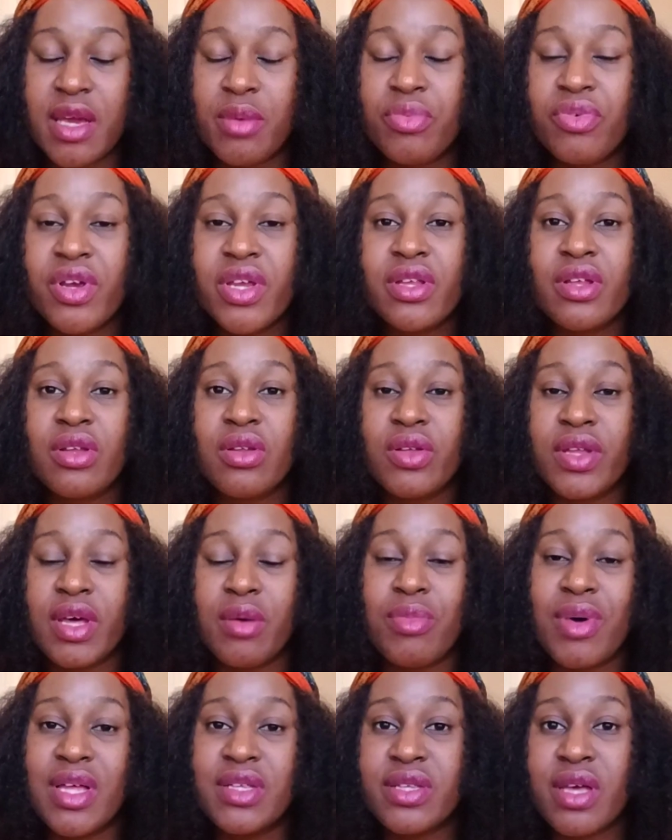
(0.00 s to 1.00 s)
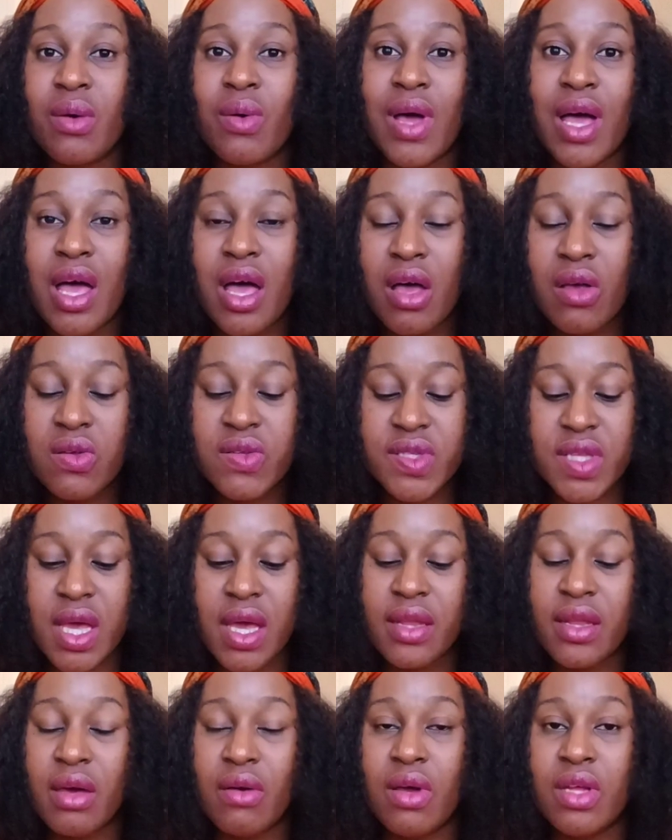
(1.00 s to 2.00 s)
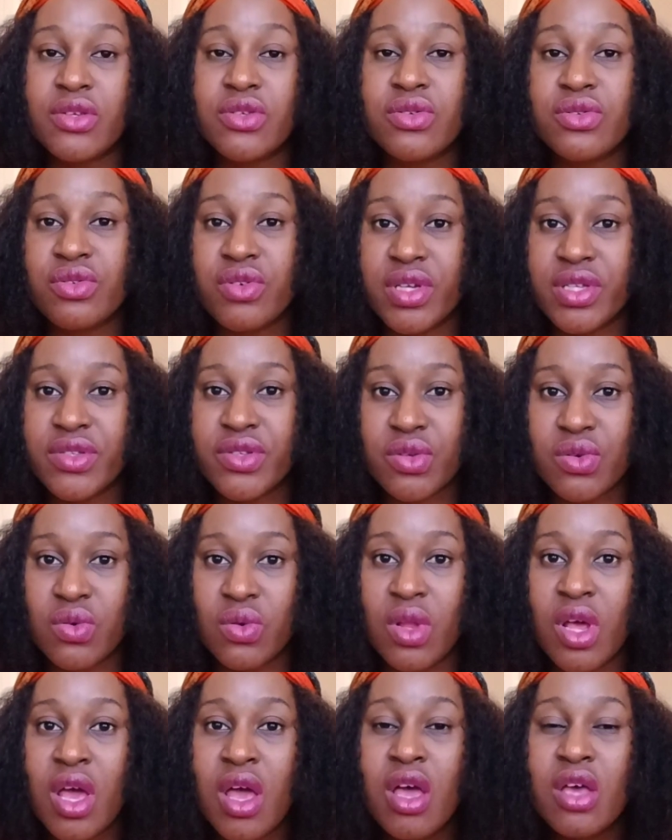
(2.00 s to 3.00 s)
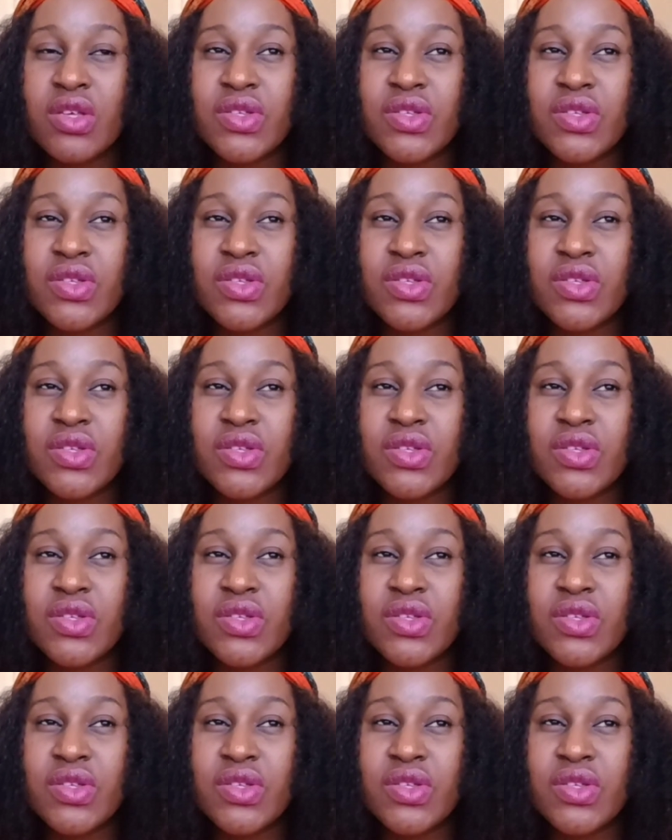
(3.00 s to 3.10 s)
I prayed a lot about our house and our children's school.